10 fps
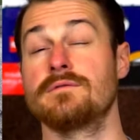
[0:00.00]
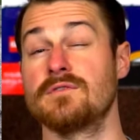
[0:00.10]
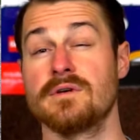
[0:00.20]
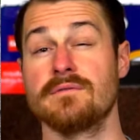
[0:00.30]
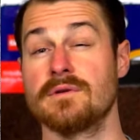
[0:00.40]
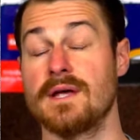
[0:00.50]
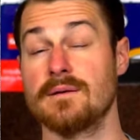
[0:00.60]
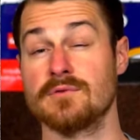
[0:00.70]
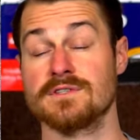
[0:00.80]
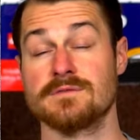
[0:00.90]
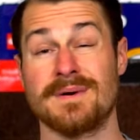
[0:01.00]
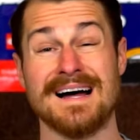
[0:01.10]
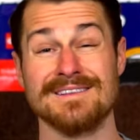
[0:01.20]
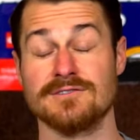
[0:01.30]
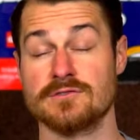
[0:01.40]
if you're even able to
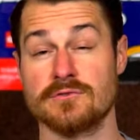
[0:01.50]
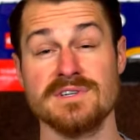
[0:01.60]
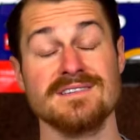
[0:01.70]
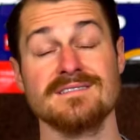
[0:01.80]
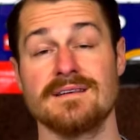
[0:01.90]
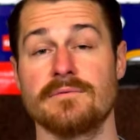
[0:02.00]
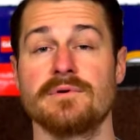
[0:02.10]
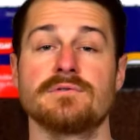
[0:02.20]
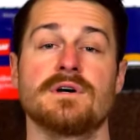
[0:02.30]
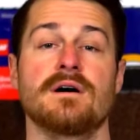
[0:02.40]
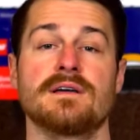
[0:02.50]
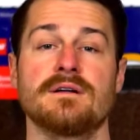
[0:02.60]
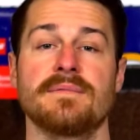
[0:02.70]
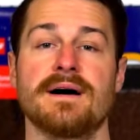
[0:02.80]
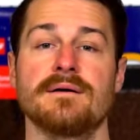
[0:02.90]
spot those creases that we were talking
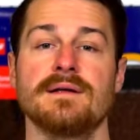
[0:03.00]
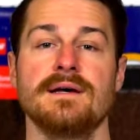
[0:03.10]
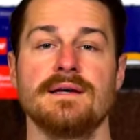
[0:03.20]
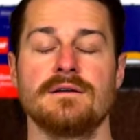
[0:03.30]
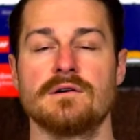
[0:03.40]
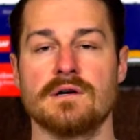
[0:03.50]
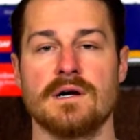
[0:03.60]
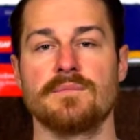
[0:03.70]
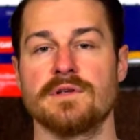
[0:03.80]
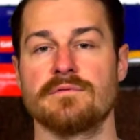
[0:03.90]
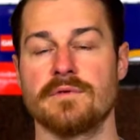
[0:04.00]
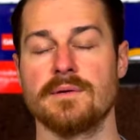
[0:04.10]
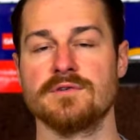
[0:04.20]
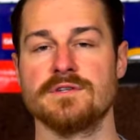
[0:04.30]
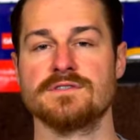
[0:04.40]
about, here are a couple of
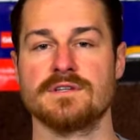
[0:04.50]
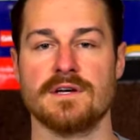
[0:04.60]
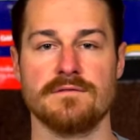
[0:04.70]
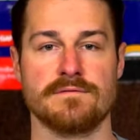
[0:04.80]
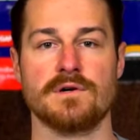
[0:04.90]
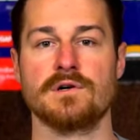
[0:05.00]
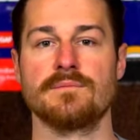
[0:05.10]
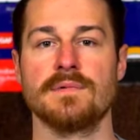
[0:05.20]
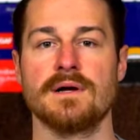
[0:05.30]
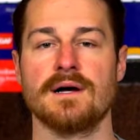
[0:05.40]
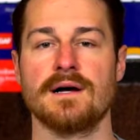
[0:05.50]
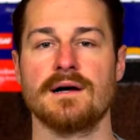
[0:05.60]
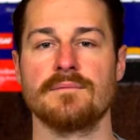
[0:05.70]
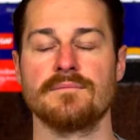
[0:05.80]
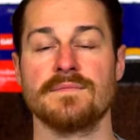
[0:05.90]
images to confirm
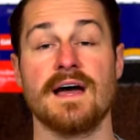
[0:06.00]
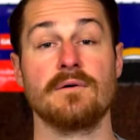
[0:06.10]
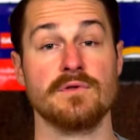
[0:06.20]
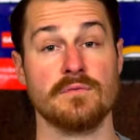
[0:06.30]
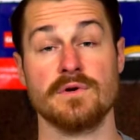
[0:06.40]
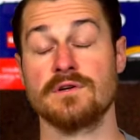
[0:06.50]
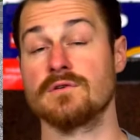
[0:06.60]
that with what you're